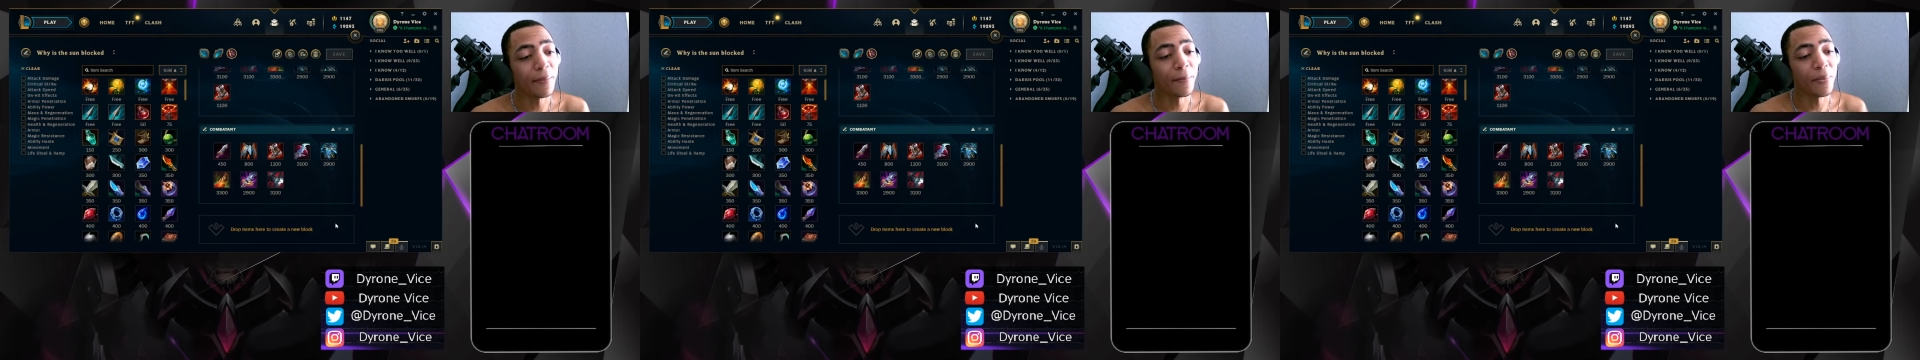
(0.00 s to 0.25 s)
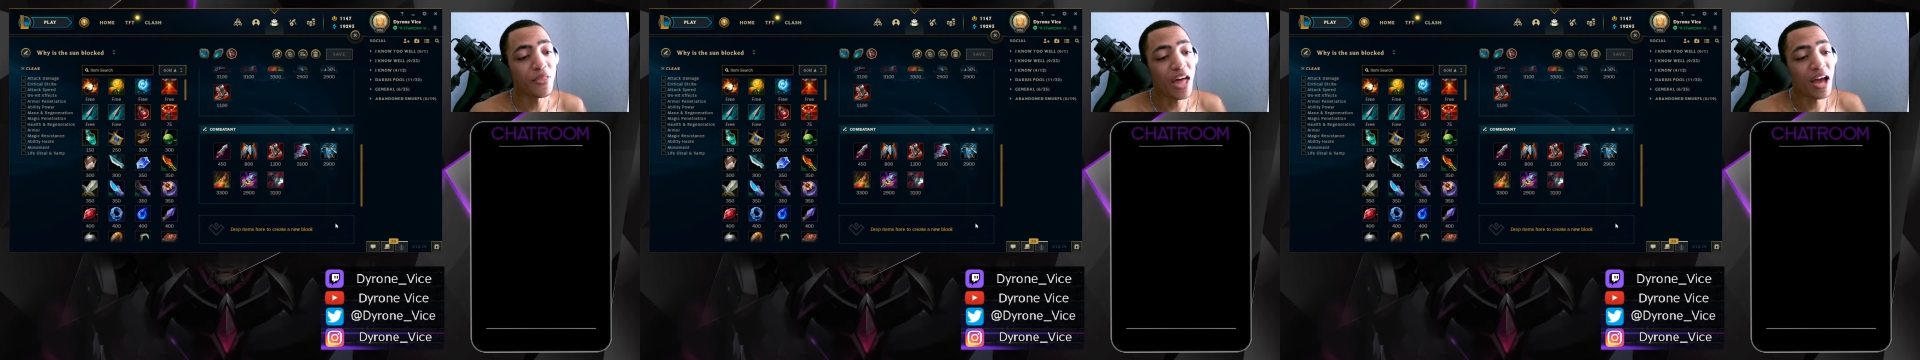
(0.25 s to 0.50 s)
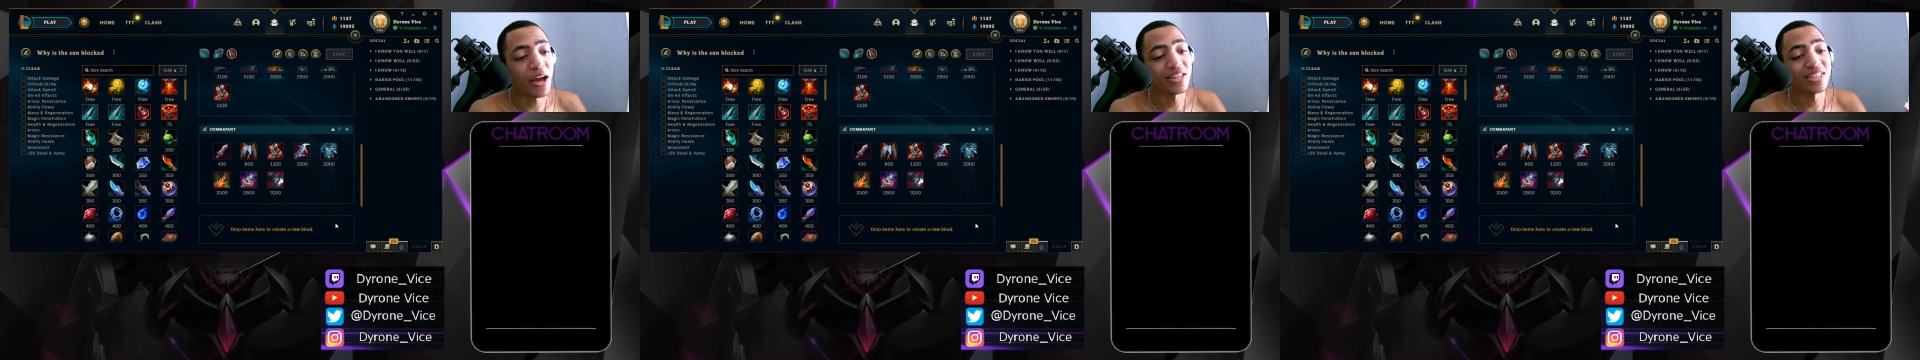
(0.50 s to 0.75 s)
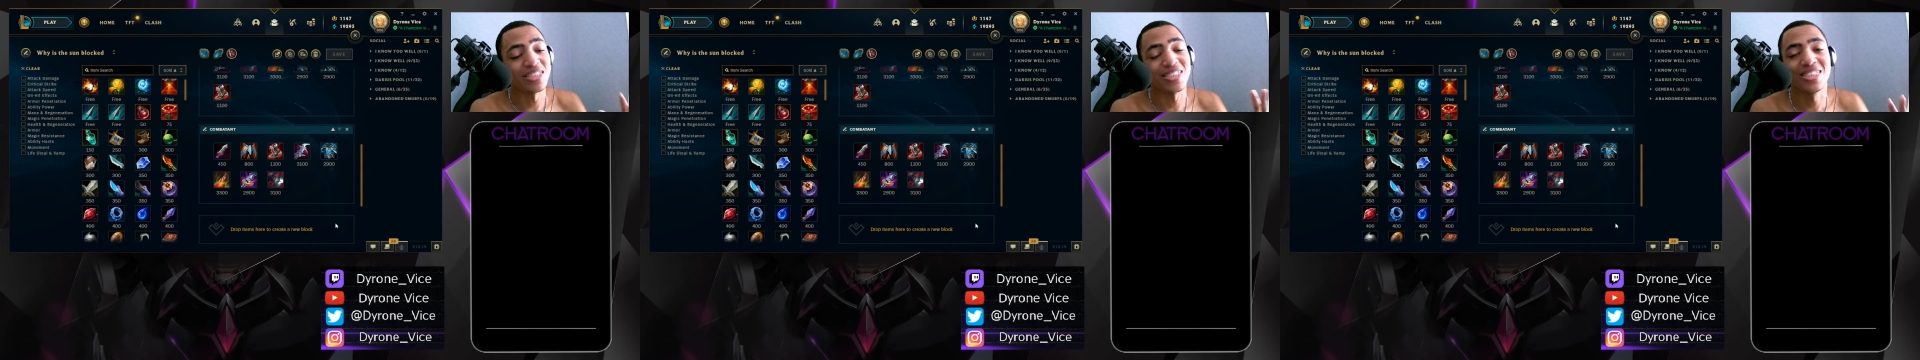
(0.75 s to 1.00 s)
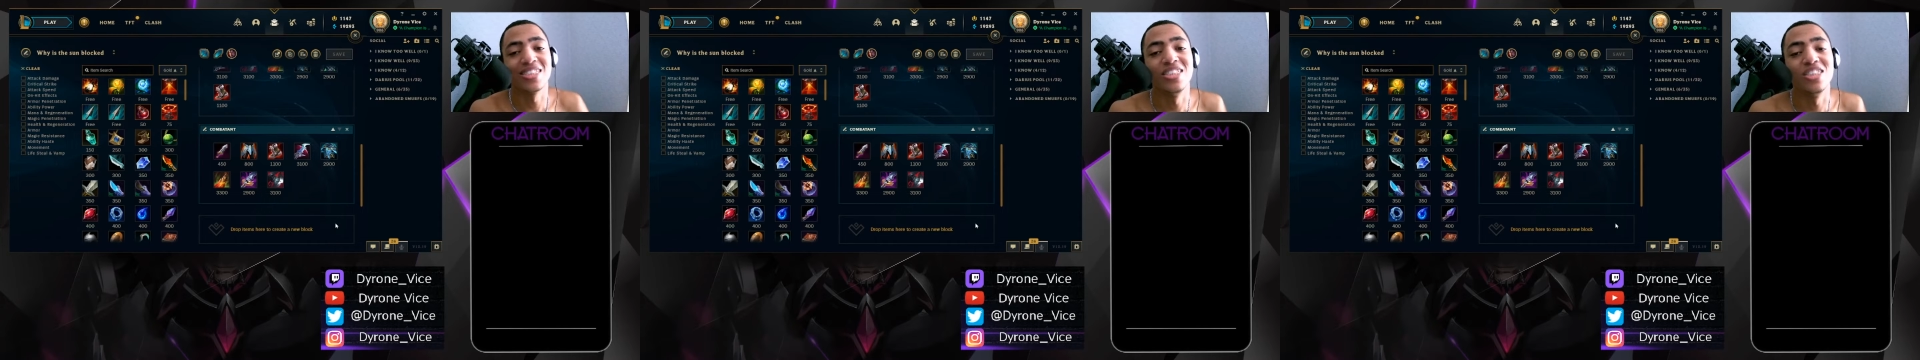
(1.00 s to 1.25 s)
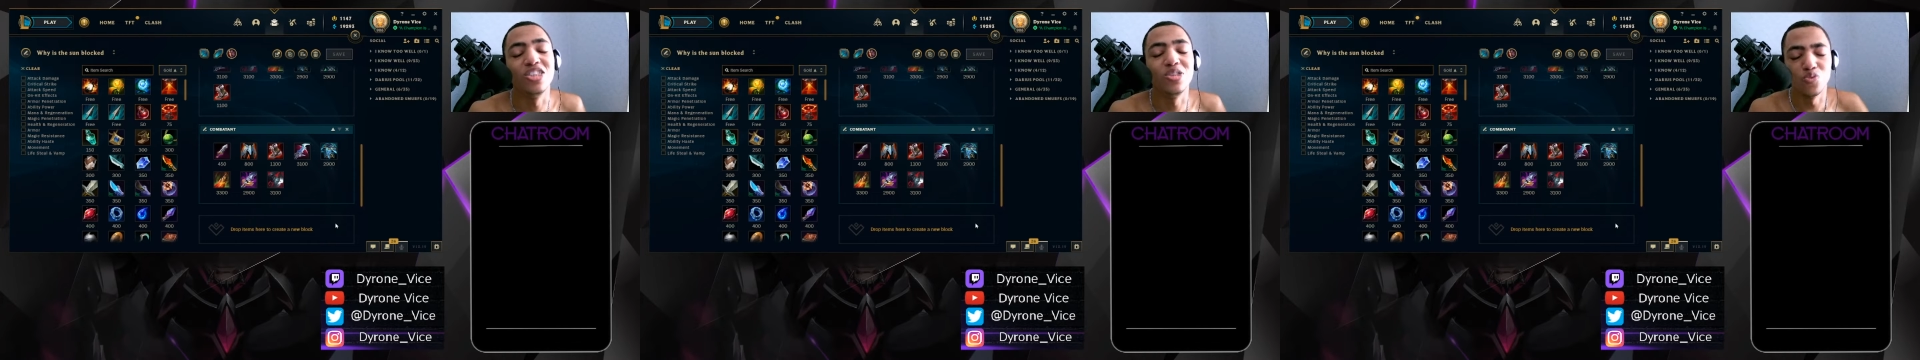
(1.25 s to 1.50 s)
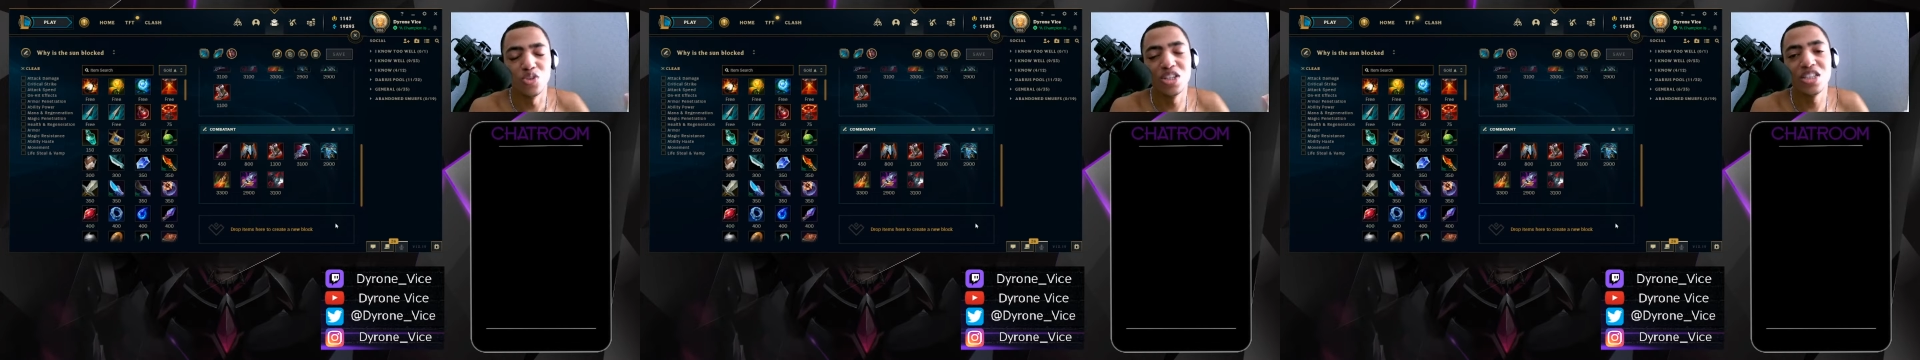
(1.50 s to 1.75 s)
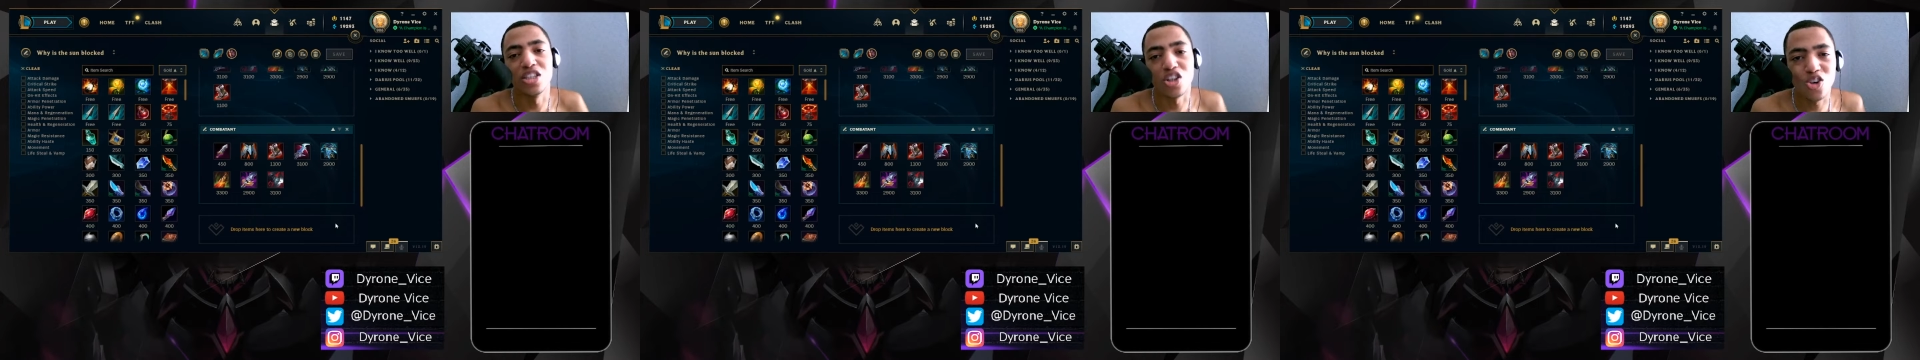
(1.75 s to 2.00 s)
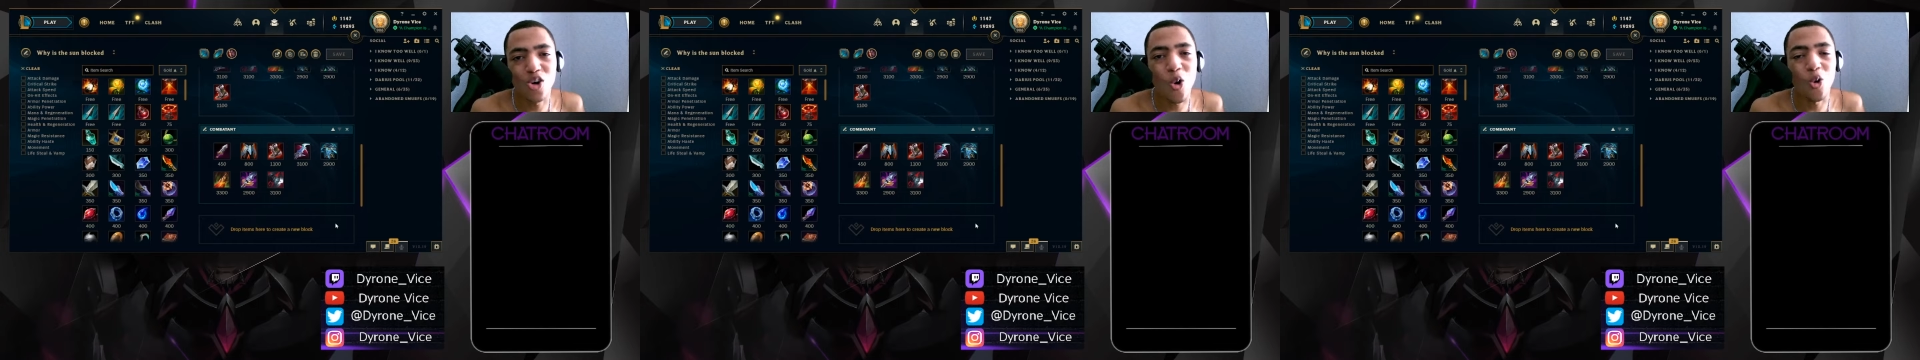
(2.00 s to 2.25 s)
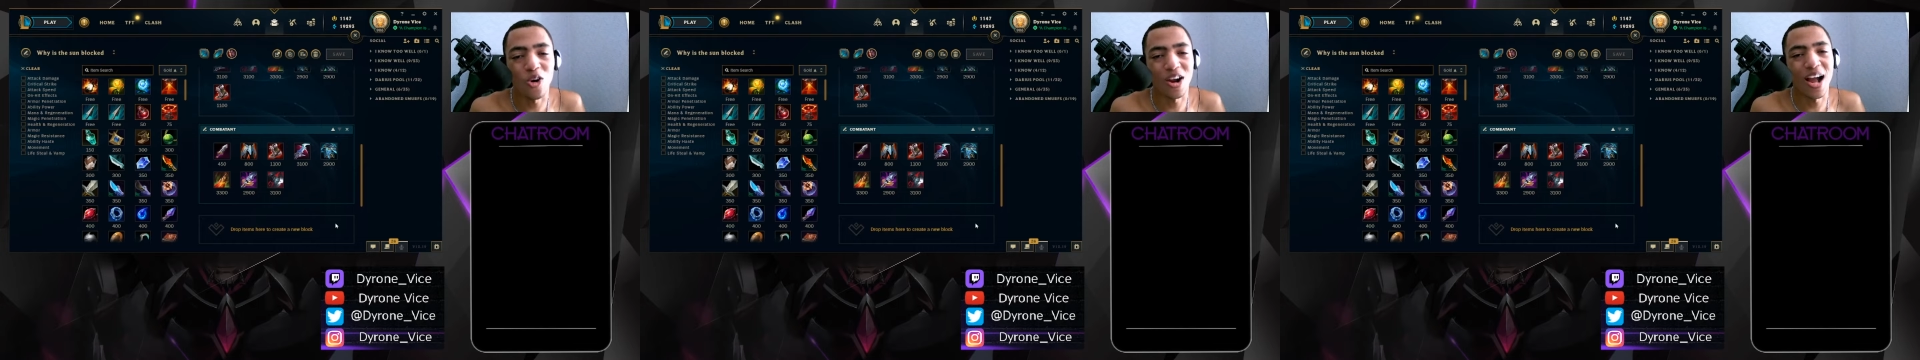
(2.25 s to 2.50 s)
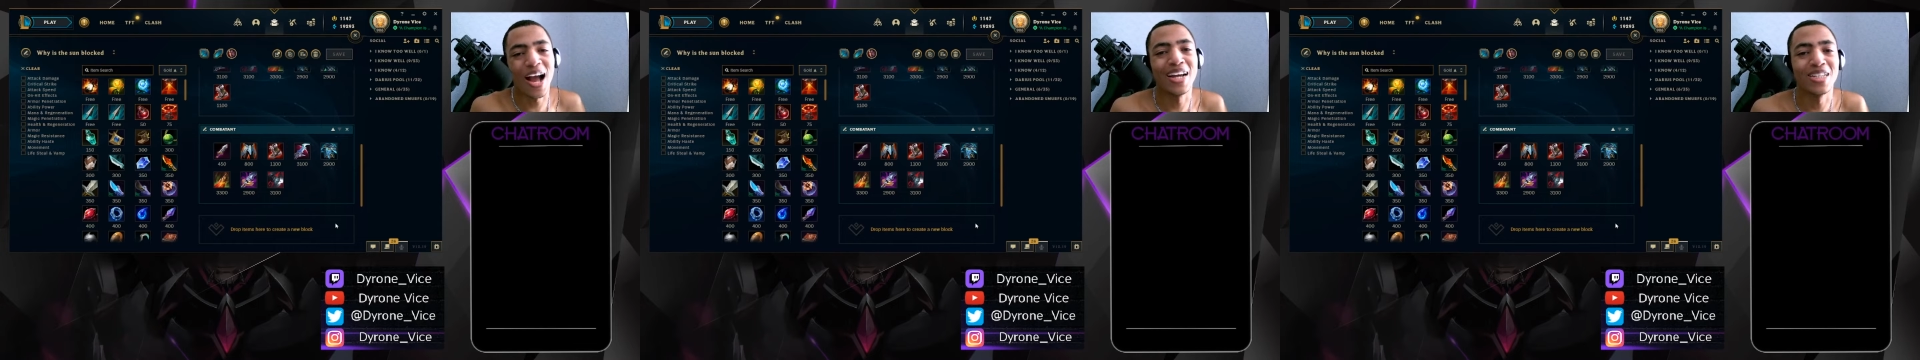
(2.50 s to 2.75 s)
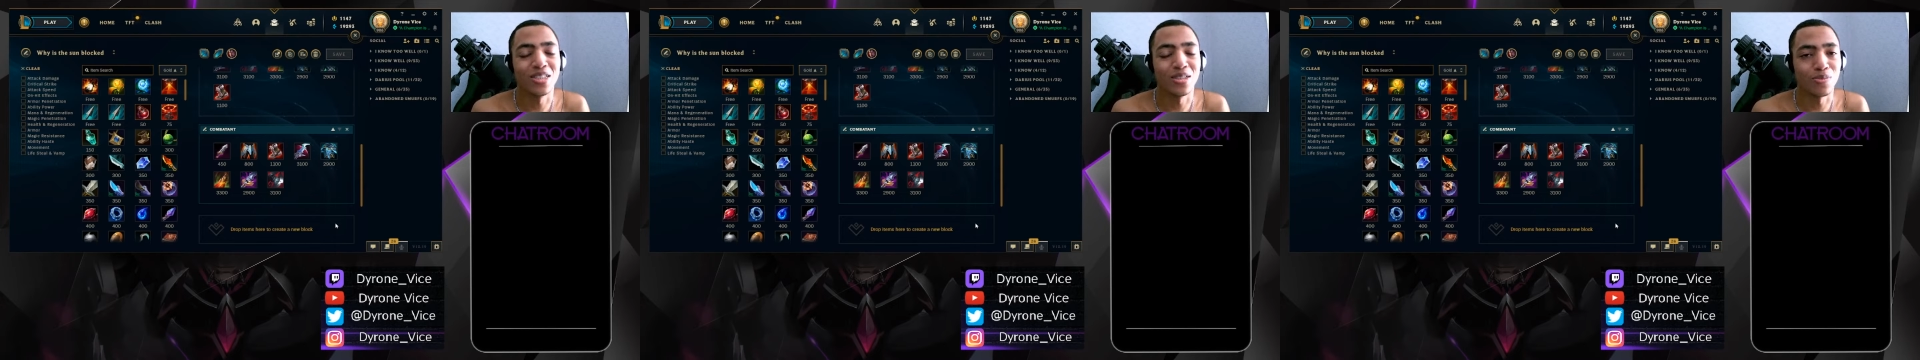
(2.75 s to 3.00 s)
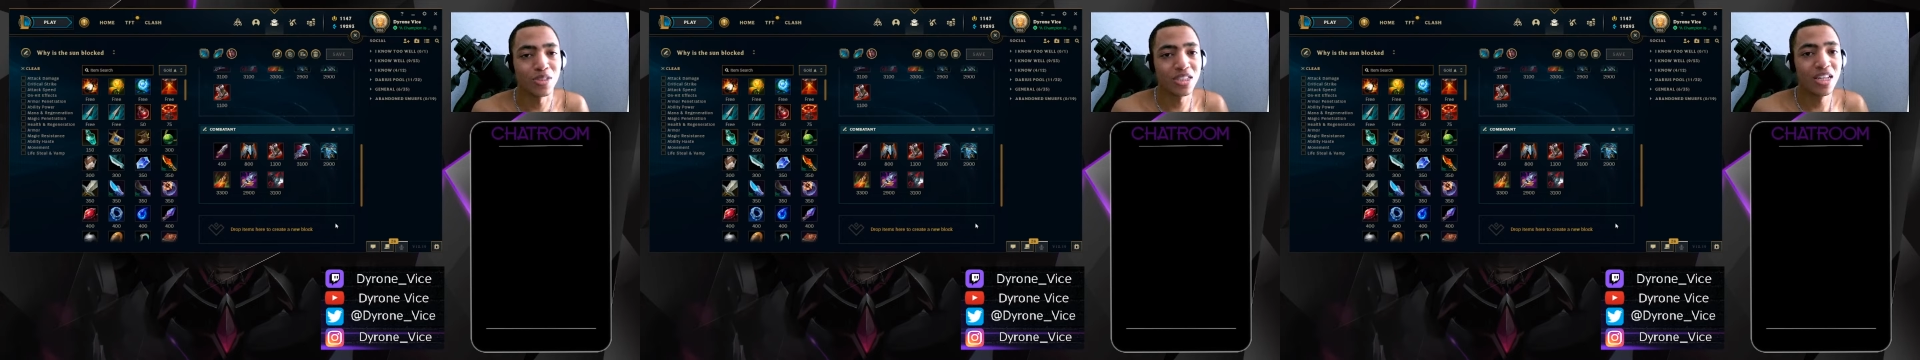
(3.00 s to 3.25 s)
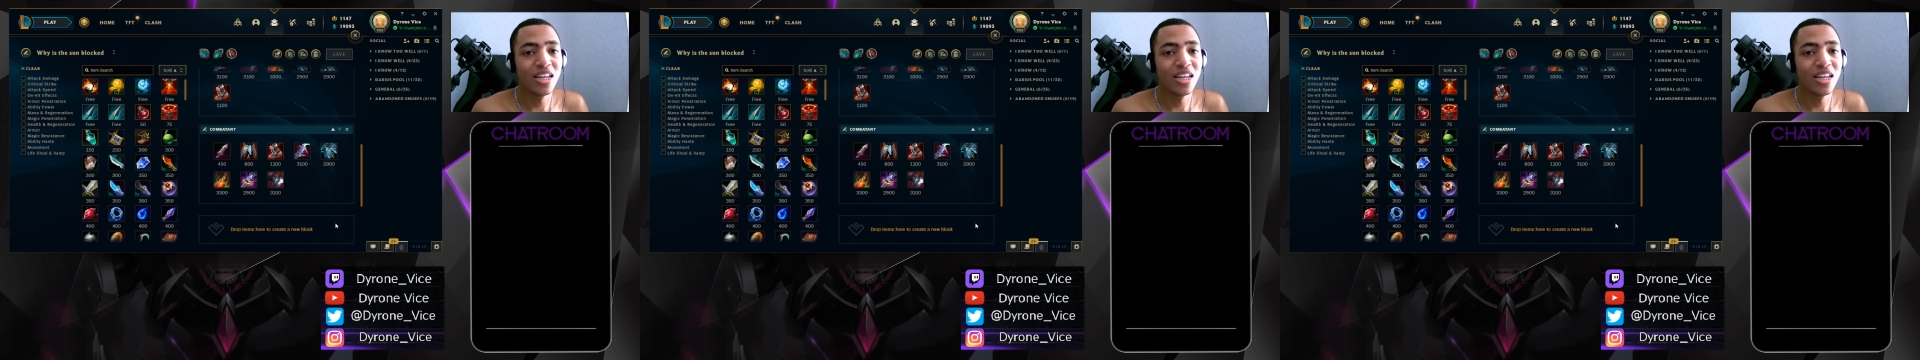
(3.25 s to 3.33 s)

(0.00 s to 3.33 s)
that is really the core items.